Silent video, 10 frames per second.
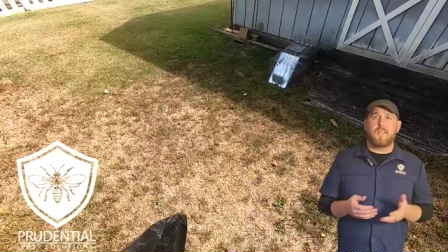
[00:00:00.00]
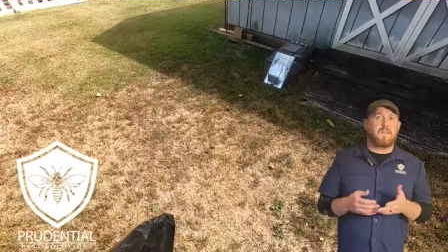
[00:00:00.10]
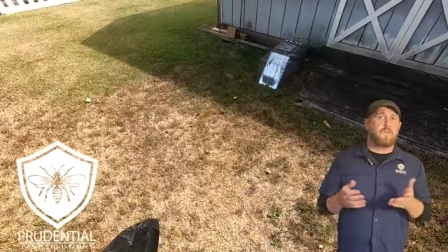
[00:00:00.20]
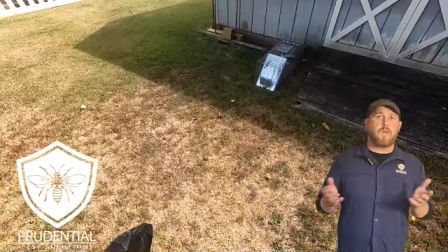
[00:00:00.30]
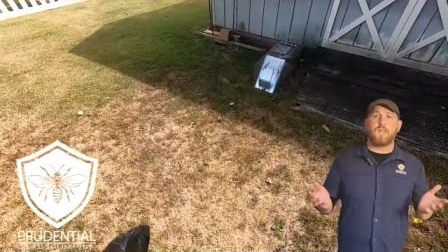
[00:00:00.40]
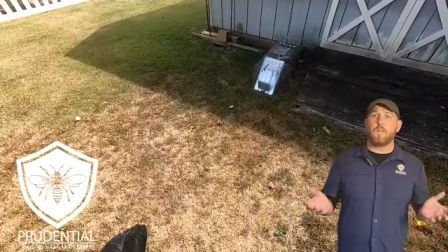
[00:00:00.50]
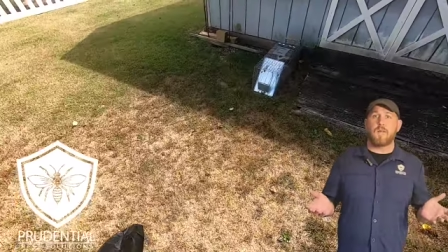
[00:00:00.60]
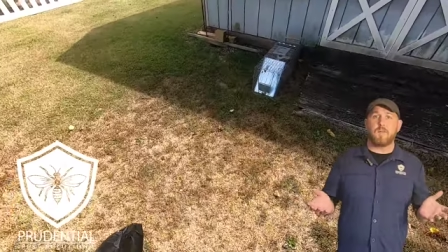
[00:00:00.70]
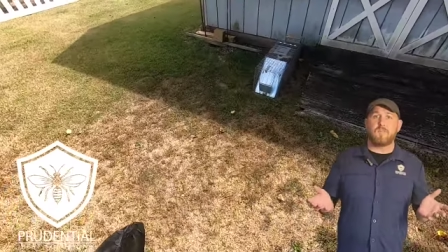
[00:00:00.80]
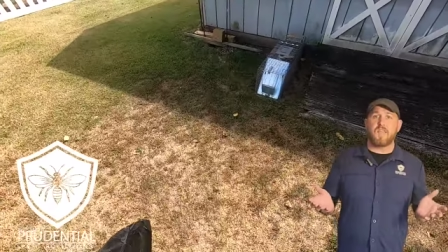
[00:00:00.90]
They have no idea
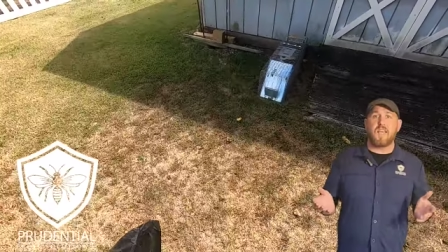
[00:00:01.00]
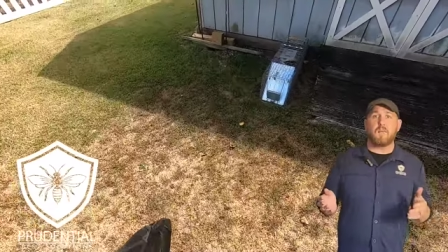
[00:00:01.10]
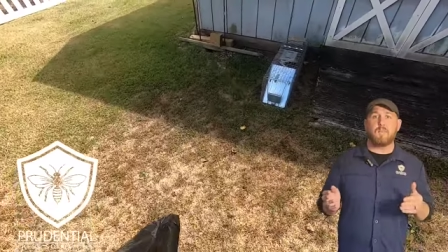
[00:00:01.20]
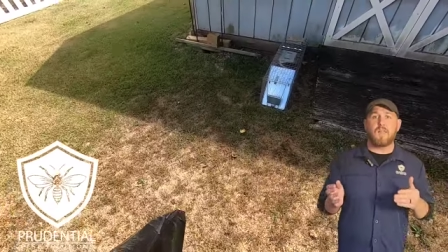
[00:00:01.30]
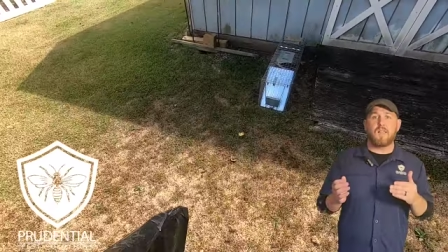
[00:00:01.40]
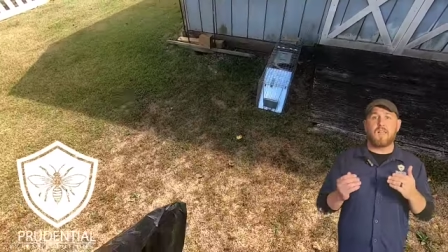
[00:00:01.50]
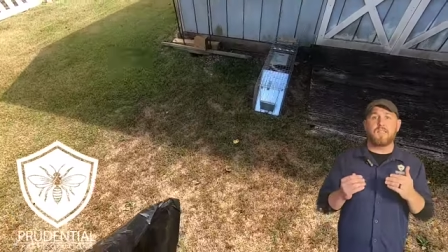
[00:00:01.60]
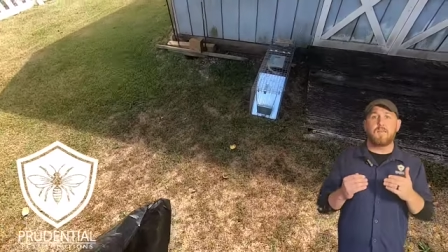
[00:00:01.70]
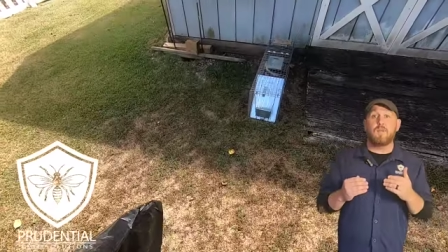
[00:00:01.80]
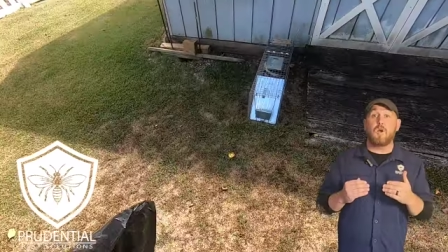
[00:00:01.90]
what I'm saying, but it lets
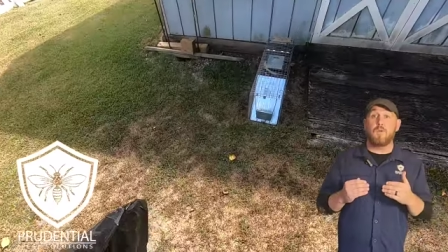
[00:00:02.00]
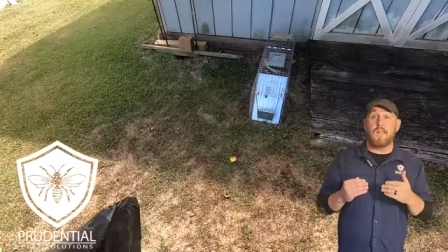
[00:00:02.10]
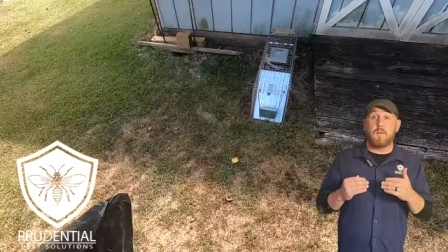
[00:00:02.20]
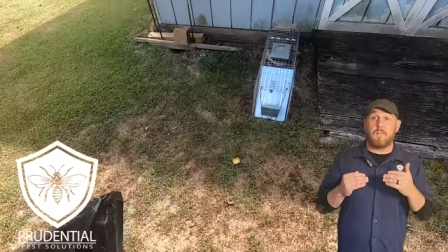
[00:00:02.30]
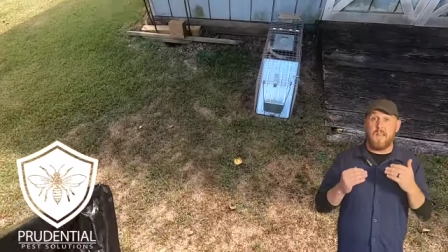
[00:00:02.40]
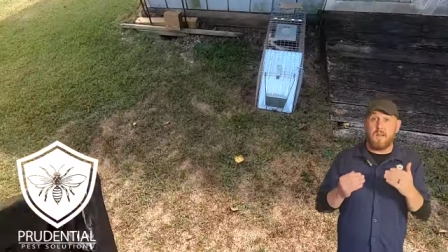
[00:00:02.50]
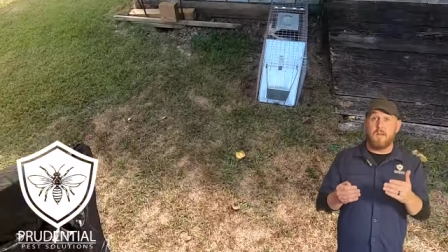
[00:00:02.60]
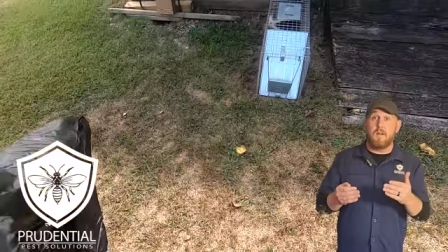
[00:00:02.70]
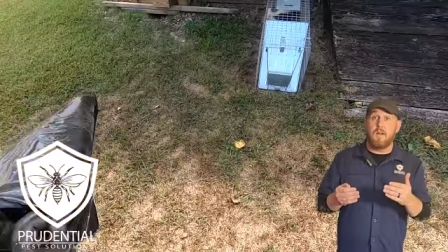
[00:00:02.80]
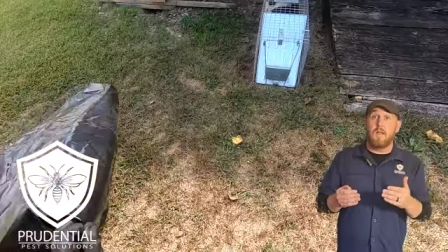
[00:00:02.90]
them know that I'm
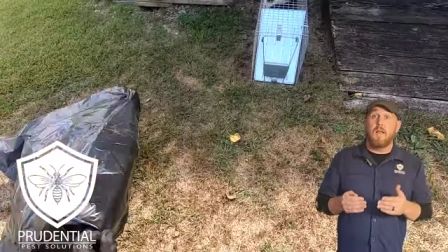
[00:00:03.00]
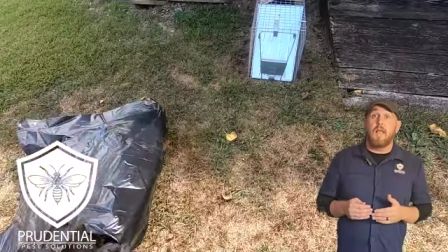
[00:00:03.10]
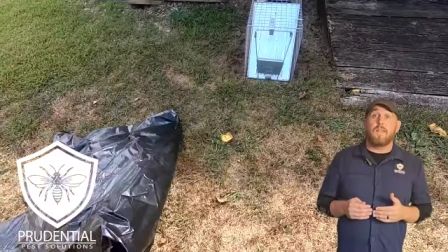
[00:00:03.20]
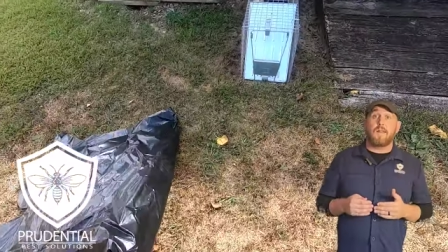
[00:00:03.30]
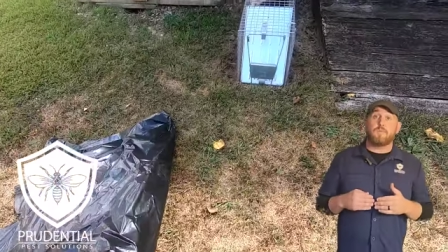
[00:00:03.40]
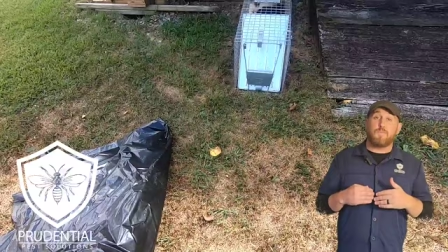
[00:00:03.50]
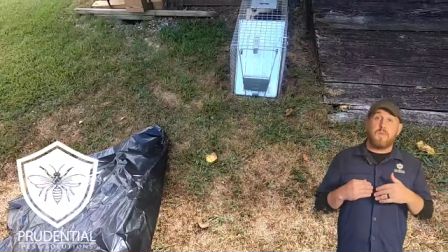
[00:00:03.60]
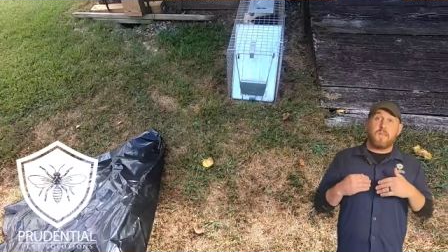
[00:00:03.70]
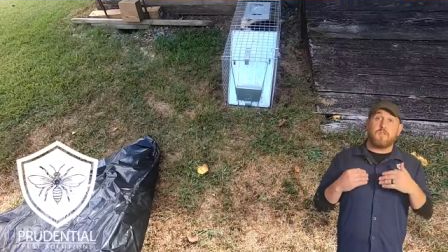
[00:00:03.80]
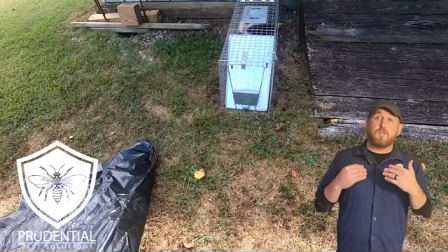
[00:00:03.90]
there and that I'm
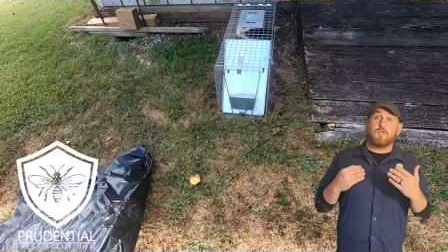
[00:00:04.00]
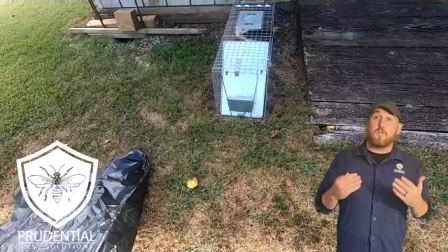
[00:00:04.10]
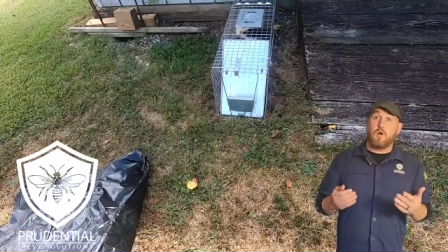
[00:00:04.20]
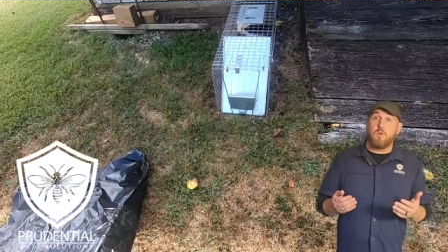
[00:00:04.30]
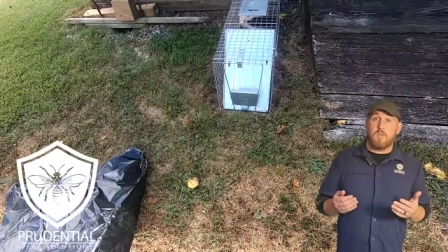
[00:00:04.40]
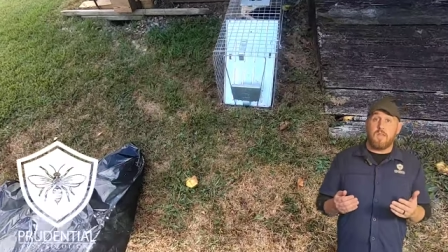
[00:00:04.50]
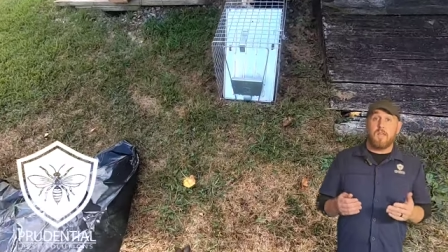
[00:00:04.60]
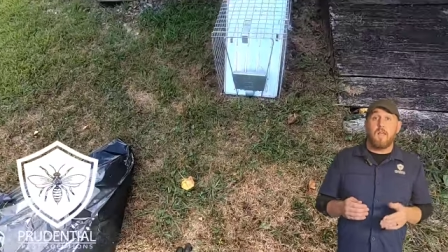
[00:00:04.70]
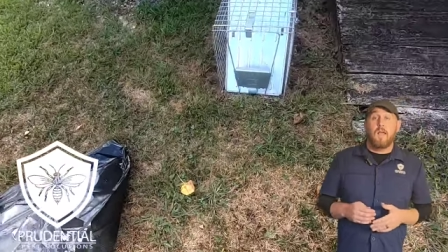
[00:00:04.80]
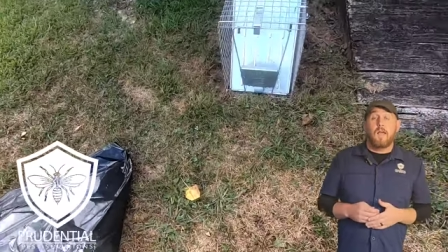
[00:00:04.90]
speaking
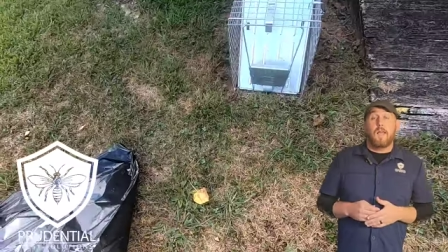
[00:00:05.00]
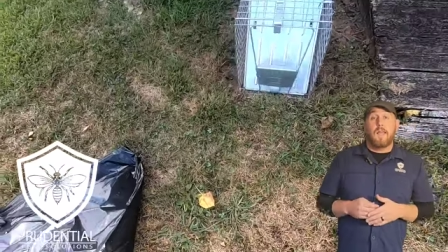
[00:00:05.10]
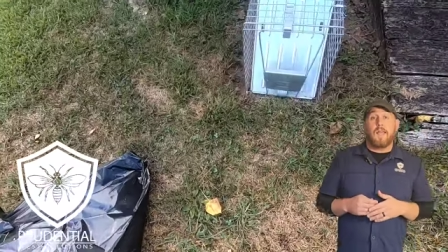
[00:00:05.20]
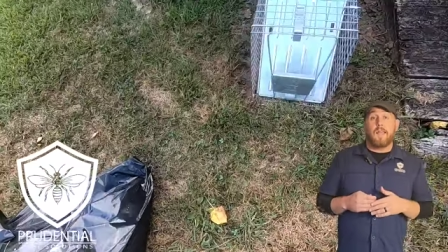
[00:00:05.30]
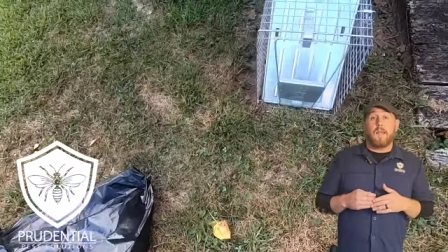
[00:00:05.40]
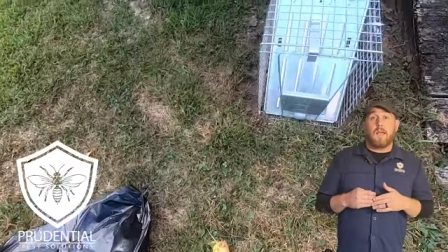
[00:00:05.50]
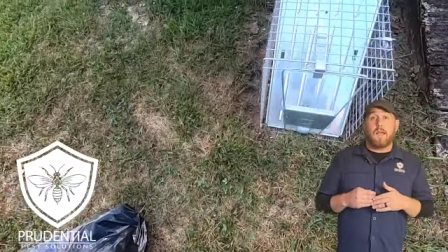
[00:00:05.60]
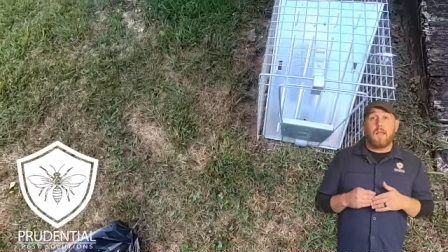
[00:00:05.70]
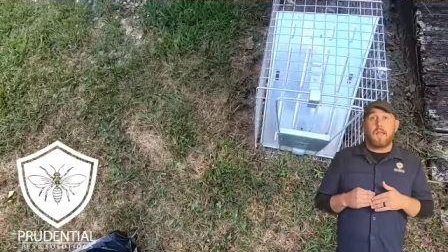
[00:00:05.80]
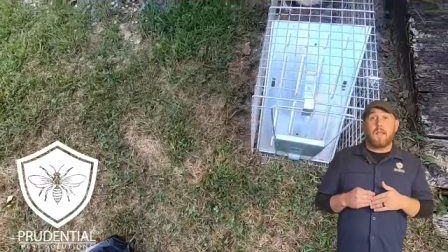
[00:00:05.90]
slowly and
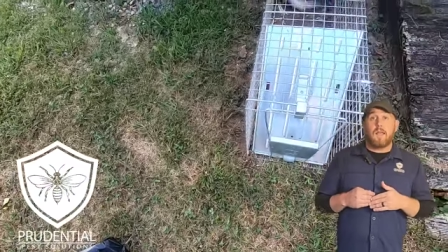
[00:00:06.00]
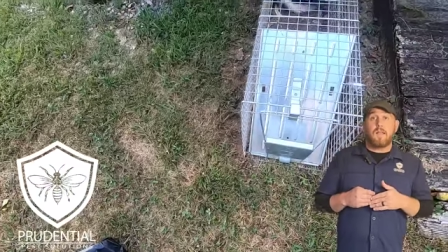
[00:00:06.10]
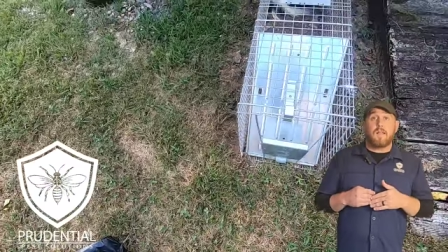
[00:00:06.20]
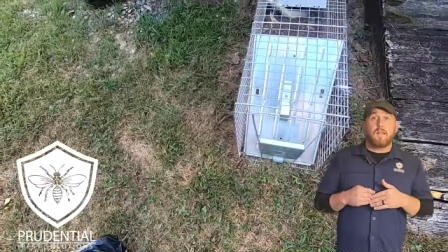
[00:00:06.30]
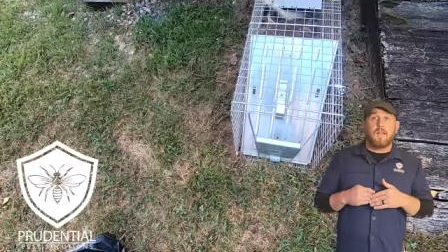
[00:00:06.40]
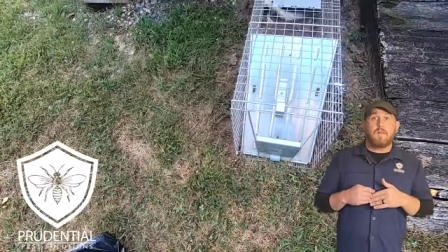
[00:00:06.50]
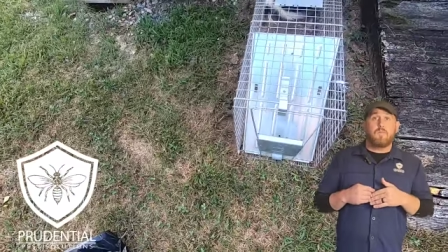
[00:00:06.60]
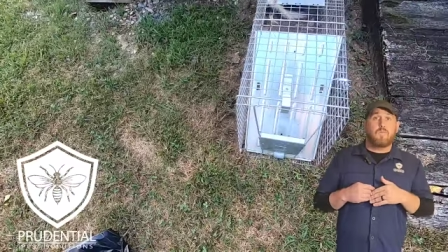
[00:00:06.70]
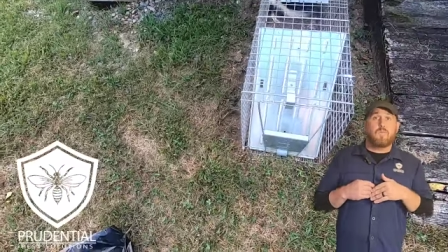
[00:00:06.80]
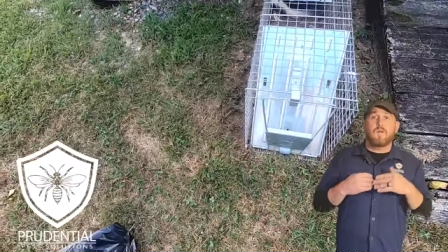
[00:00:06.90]
uh, and and
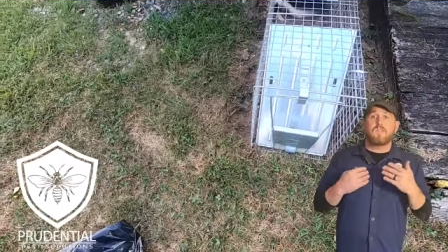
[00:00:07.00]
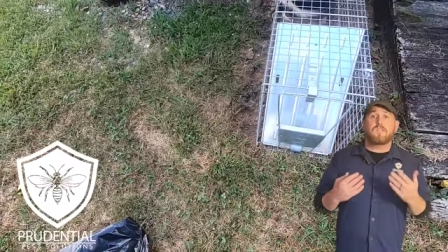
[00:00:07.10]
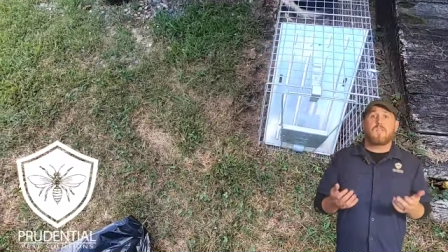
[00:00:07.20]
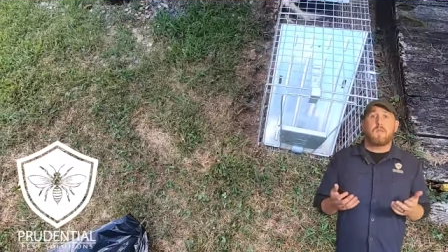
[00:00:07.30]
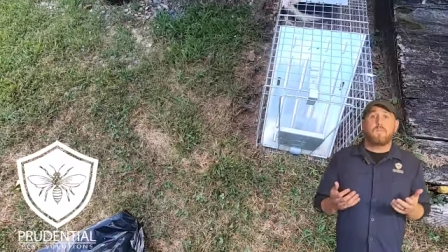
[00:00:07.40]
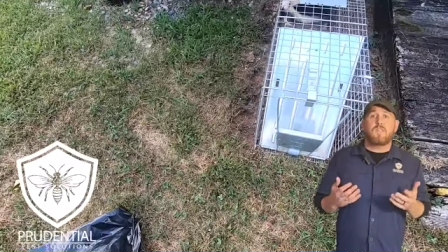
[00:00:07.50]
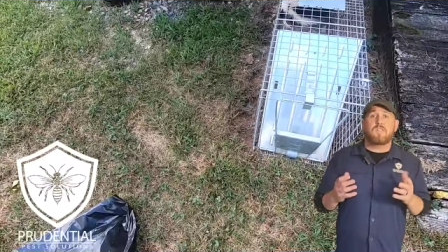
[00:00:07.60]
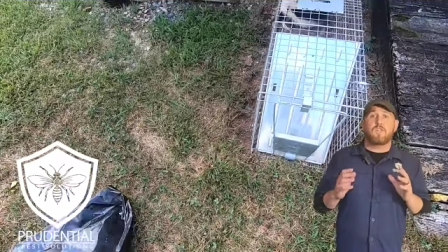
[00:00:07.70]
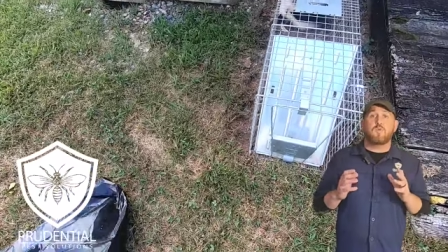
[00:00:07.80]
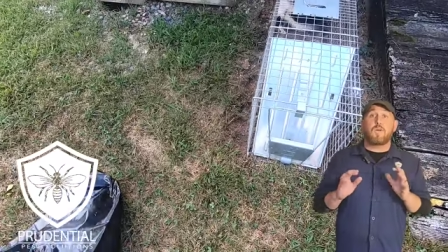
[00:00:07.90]
and we want to just keep the
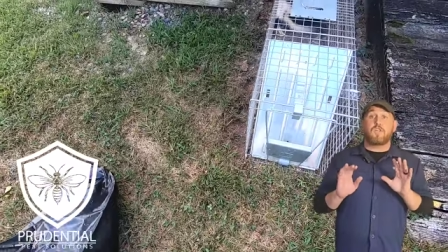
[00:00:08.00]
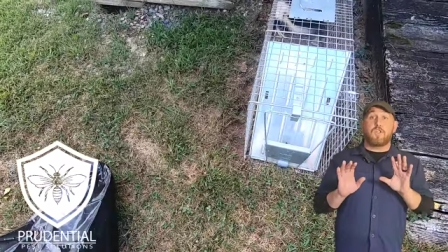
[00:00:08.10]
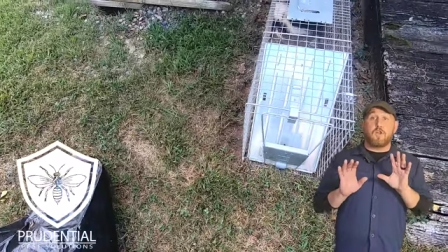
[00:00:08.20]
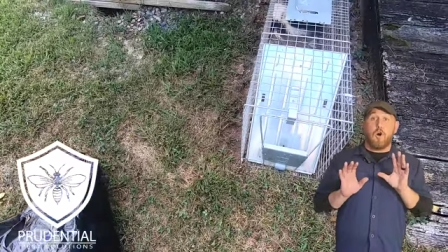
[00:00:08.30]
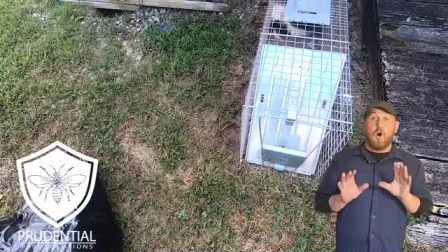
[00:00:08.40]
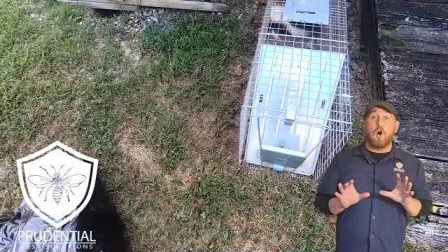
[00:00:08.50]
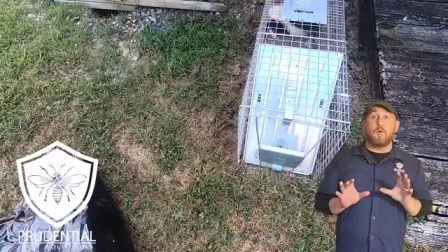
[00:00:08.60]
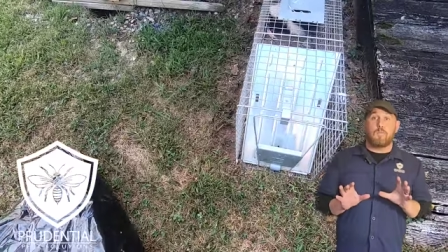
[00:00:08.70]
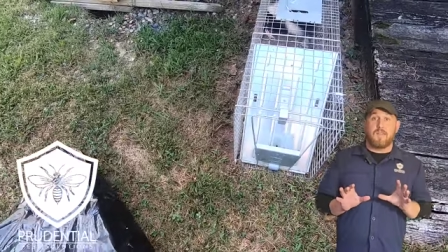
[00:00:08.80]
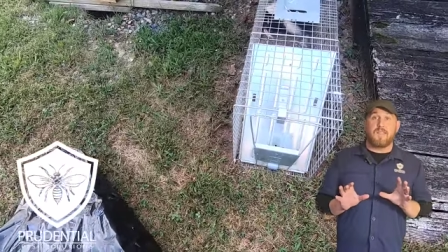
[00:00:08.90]
situation
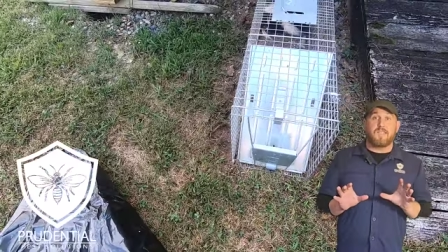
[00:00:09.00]
calm, right?